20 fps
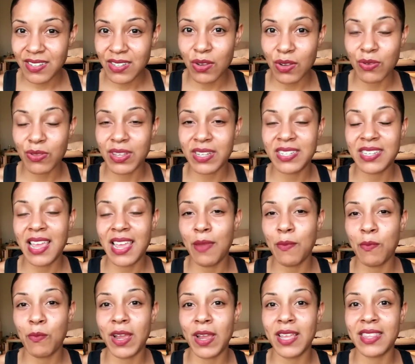So the
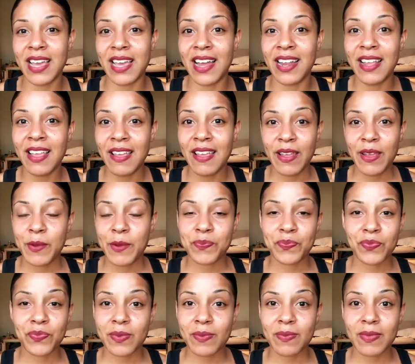same way that
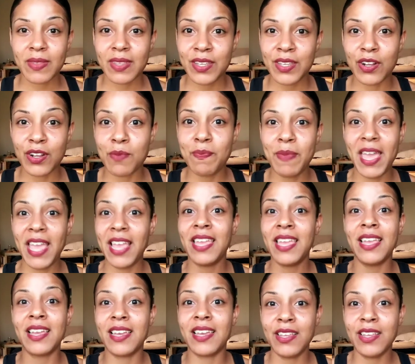you're
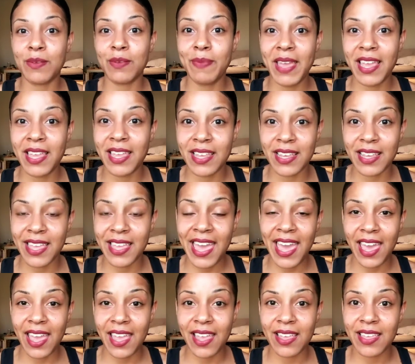baking a
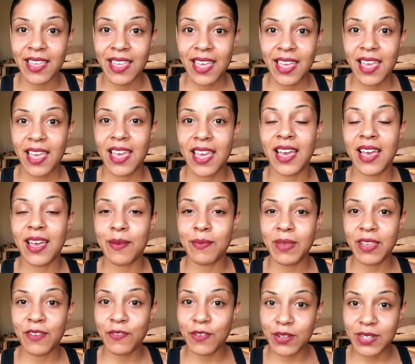cake,
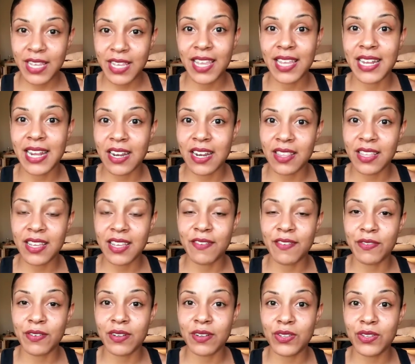if you take it out of the
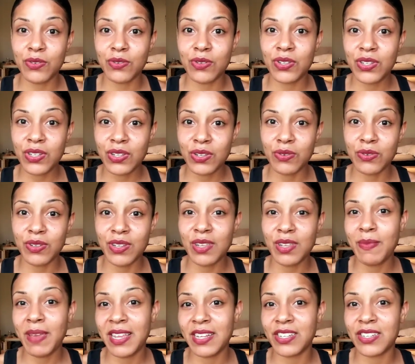oven too soon,
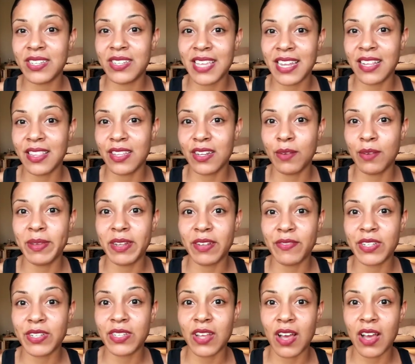you may just get a little bit
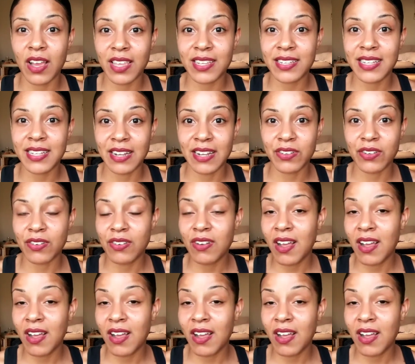of a soggy center.